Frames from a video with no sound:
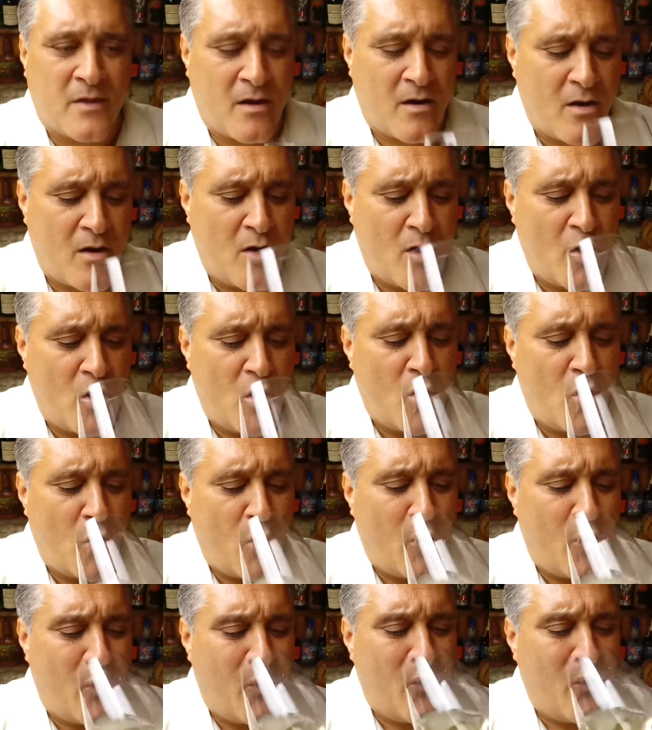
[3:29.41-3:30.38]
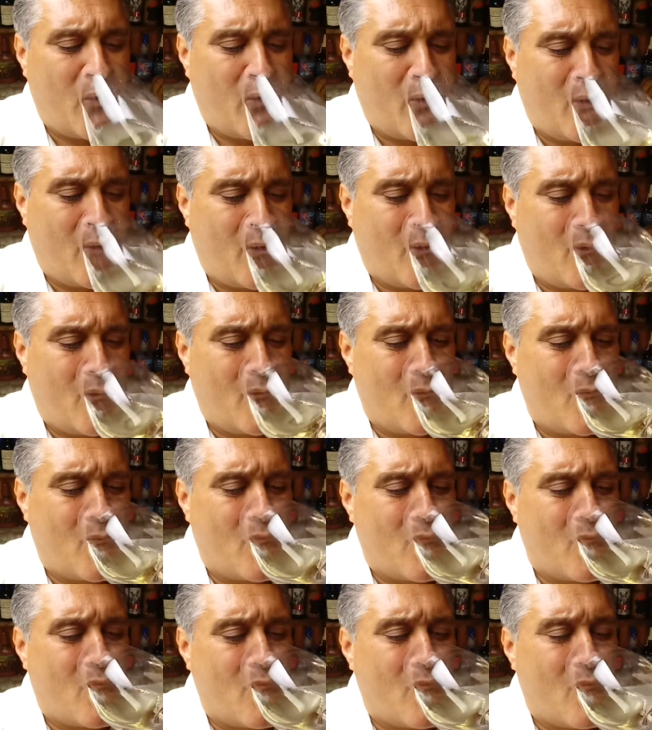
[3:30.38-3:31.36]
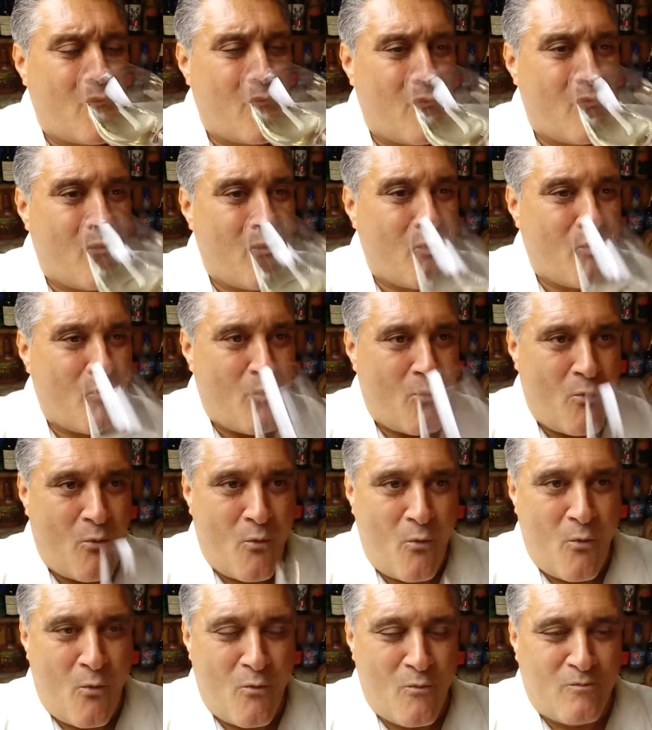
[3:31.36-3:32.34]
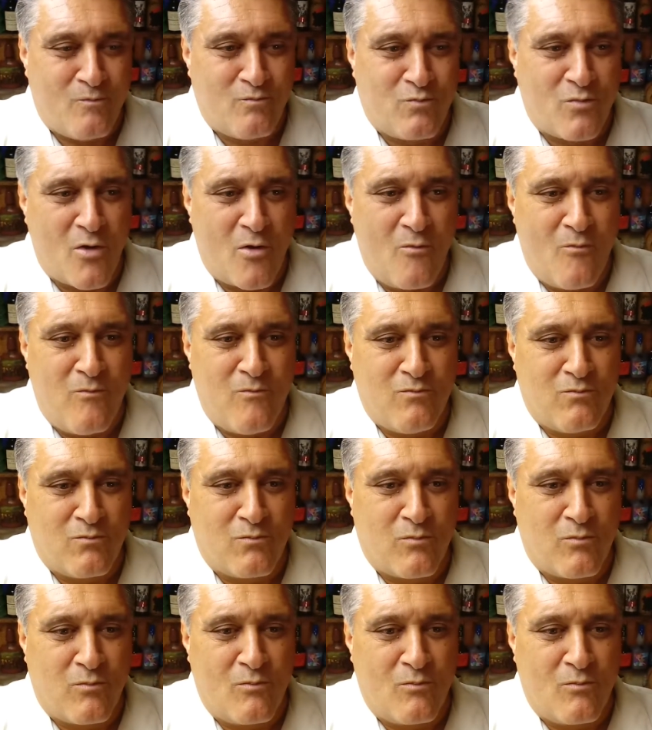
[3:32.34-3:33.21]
(no one is talking)